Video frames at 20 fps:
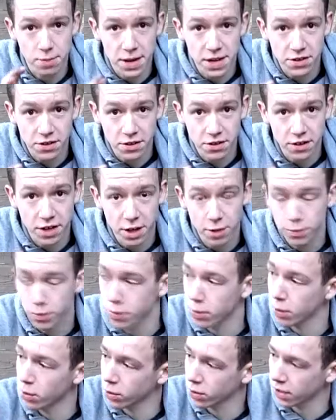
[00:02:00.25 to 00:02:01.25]
basic setup
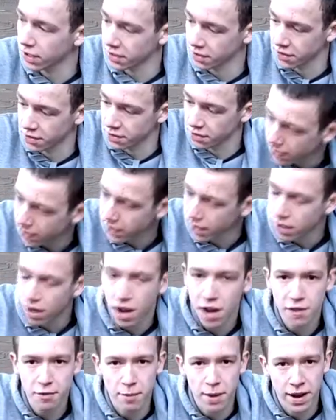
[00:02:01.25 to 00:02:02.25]
looks like this. Here I
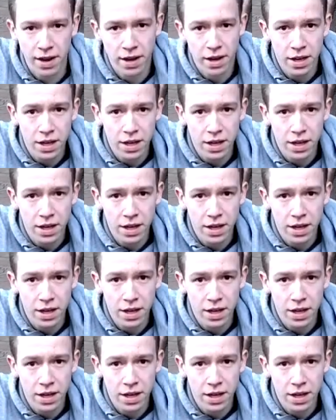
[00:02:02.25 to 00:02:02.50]
have my